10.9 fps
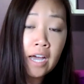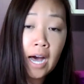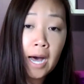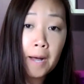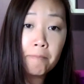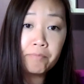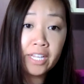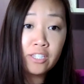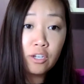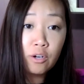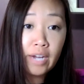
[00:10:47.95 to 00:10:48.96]
Um, and
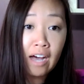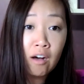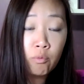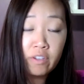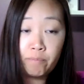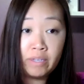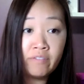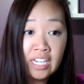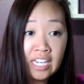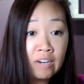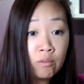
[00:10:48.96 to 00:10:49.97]
so now we've
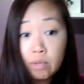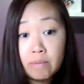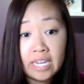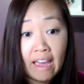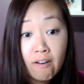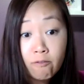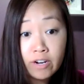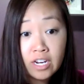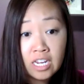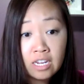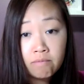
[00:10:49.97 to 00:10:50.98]
pivoted and we meet
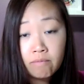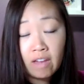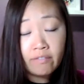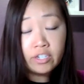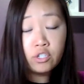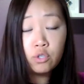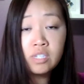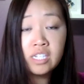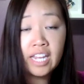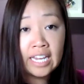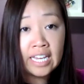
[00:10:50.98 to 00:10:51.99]
every every
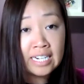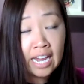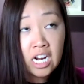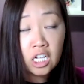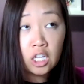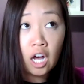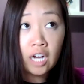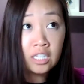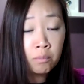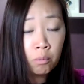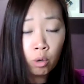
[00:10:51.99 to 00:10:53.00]
Tuesday at nine o'clock
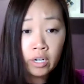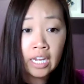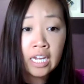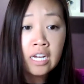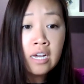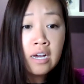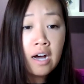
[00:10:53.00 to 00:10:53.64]
in the morning,